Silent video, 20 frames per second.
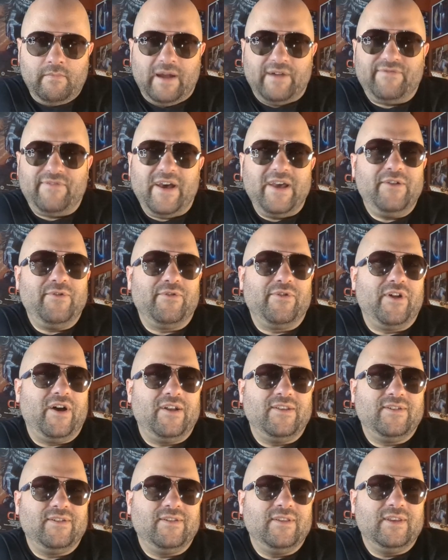My final
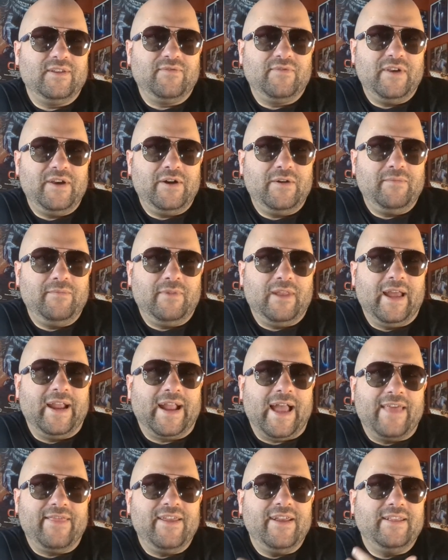thoughts on this film, like,
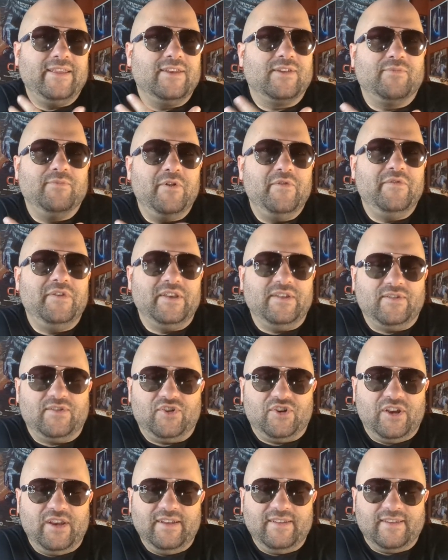I think this movie's
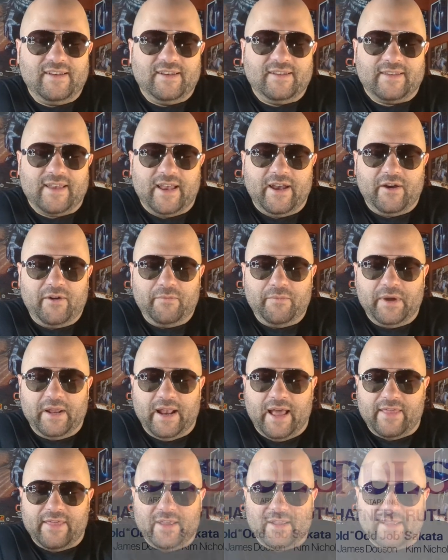cheesy as hell, but
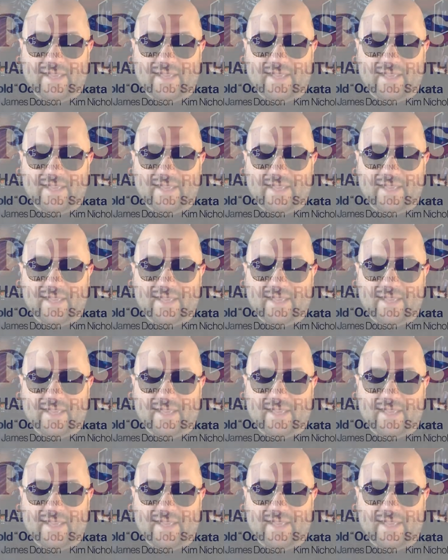I think